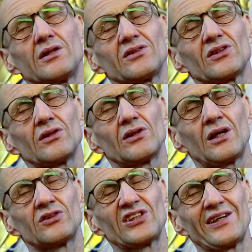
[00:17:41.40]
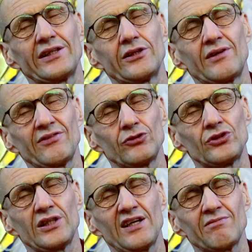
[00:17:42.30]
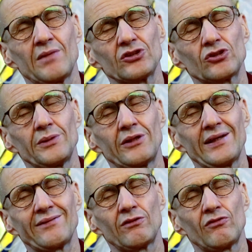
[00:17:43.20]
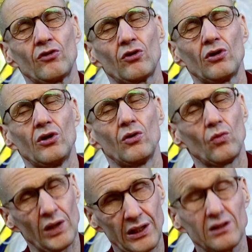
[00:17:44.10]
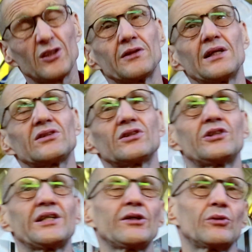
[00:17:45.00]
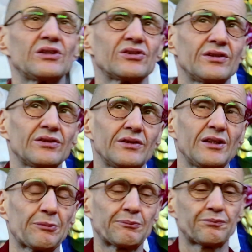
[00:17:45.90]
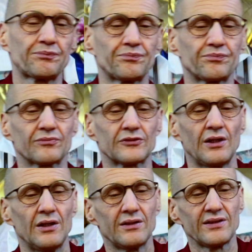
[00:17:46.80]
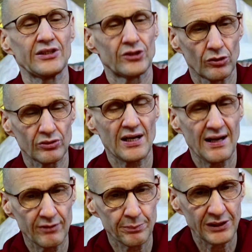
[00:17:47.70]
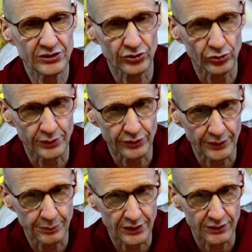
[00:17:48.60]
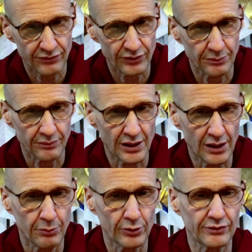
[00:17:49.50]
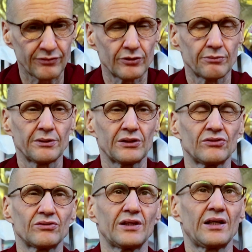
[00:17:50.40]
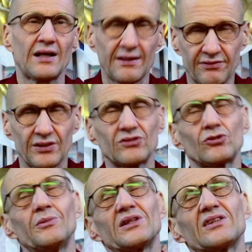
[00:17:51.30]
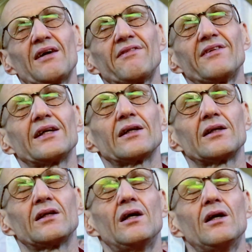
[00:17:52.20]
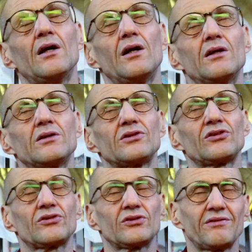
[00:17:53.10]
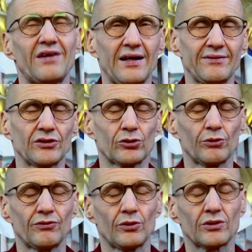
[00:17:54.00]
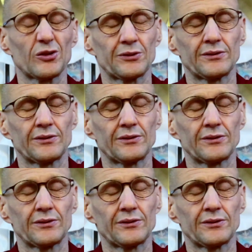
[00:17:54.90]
Does a Syrian refugee have much to be grateful for? Well, that's a tricky question, isn't it? They don't have a precious human rebirth from our point of view because their life, there's too much suffering just to survive and so forth.